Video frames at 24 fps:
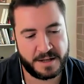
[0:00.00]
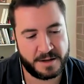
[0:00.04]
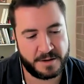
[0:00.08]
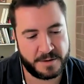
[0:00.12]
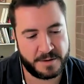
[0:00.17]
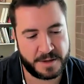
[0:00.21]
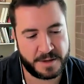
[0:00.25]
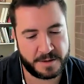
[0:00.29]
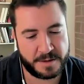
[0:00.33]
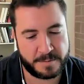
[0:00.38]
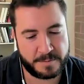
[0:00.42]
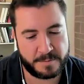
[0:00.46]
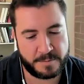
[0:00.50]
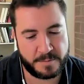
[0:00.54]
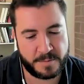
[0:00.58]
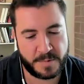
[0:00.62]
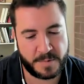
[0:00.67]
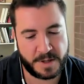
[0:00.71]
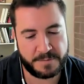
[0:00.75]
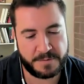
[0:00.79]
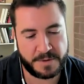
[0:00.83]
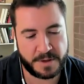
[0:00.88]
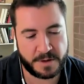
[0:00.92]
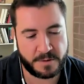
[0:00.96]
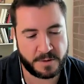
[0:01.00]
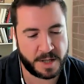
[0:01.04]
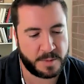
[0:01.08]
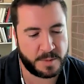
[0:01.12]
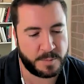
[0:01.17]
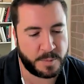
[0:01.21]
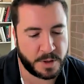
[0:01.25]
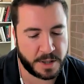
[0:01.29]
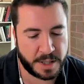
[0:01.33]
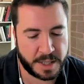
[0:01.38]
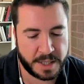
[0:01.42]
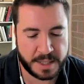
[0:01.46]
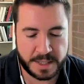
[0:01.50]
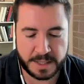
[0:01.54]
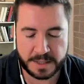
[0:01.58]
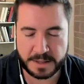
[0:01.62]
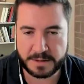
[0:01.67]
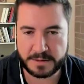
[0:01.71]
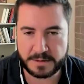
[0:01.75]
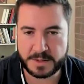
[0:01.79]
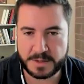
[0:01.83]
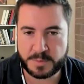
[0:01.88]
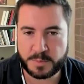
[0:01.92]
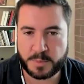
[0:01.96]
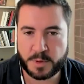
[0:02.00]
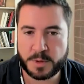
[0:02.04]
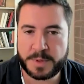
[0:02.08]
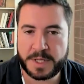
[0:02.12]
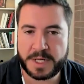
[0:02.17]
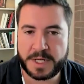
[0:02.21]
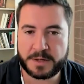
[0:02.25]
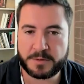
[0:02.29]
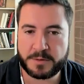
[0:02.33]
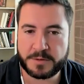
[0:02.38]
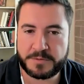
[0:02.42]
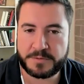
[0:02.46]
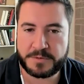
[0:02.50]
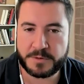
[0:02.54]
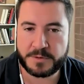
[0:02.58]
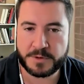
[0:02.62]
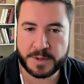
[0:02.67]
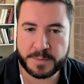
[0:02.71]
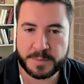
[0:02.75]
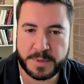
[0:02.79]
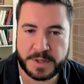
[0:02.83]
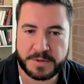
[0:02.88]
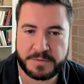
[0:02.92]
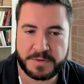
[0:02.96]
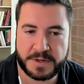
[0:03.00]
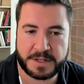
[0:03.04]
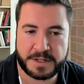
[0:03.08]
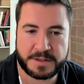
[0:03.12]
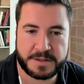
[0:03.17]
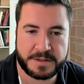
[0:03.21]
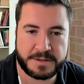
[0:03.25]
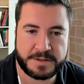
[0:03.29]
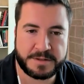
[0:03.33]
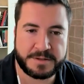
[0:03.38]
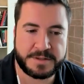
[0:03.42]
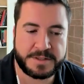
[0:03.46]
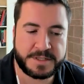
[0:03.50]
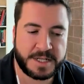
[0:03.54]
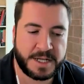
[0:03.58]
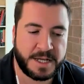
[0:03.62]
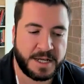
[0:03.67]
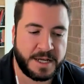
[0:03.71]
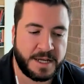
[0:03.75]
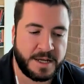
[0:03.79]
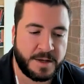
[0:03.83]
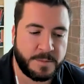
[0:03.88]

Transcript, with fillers: you know the if the grand bargain includes permitting reform if it includes